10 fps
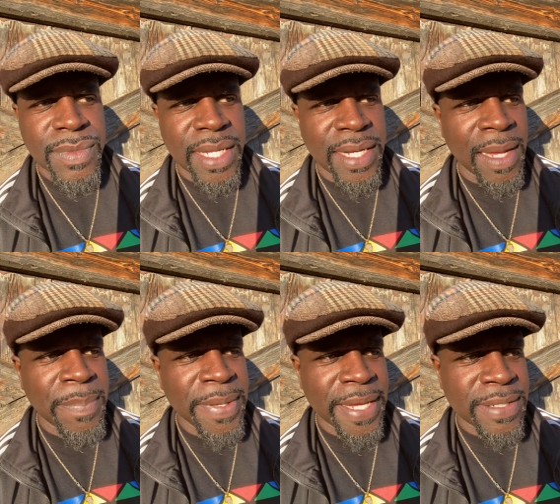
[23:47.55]
in that
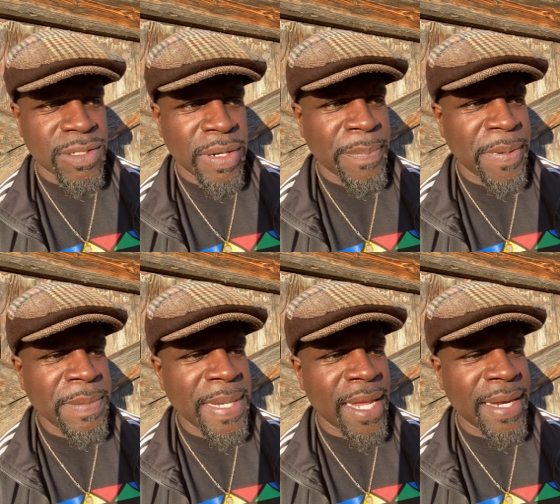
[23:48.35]
pit. So they put
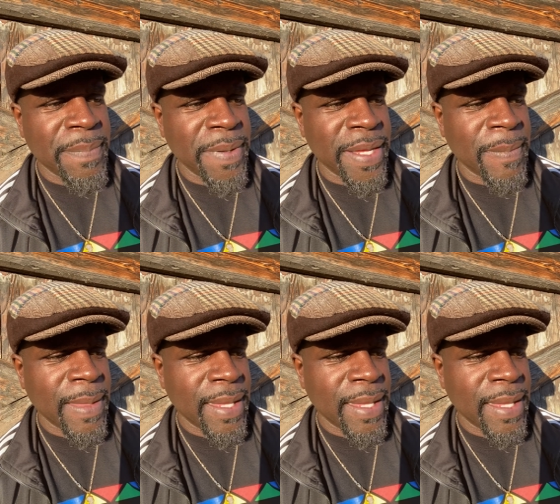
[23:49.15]
him down in that pit.